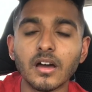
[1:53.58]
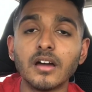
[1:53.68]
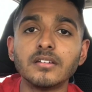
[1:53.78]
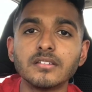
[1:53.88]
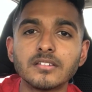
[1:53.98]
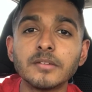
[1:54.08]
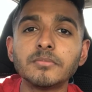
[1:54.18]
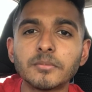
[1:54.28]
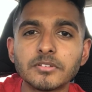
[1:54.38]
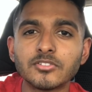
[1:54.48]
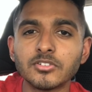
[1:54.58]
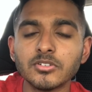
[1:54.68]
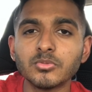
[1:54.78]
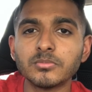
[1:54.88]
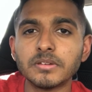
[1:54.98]
Uh, tip number
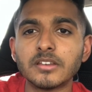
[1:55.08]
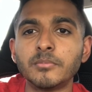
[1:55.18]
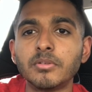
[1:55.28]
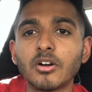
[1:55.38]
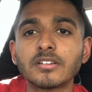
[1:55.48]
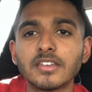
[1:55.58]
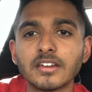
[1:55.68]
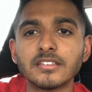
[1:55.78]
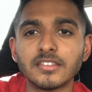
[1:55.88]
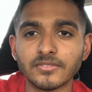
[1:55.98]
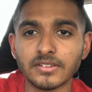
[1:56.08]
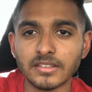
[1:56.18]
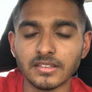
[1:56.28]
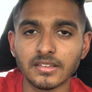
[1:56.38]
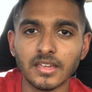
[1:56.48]
two will be to block
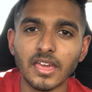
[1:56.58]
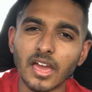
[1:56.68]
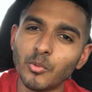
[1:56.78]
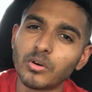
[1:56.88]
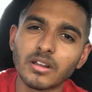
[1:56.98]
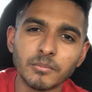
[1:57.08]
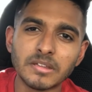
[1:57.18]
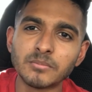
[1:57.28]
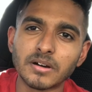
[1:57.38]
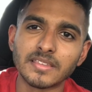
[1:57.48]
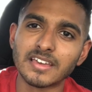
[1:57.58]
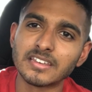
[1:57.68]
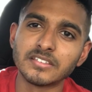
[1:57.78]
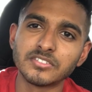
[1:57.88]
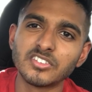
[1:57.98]
negativity. And what I mean by
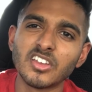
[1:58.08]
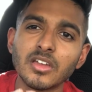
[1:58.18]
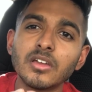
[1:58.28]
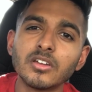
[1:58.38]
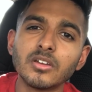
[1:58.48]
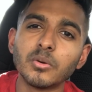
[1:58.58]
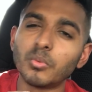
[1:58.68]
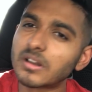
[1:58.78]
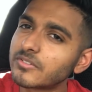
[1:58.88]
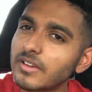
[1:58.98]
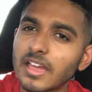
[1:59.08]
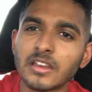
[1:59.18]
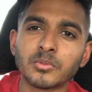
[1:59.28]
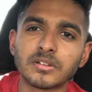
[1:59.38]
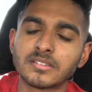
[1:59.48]
that is, whatever
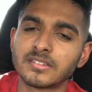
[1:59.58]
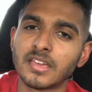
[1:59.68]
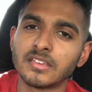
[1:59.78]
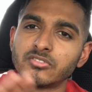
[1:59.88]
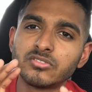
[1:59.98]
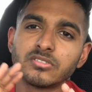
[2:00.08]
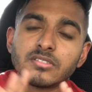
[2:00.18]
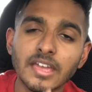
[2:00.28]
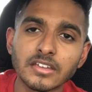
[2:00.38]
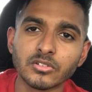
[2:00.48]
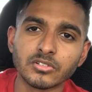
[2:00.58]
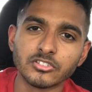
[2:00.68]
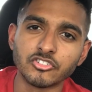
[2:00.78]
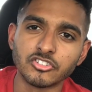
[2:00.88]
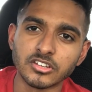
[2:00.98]
anyone says, take it on
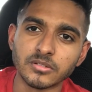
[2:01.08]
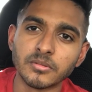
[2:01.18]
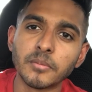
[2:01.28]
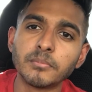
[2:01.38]
the chin.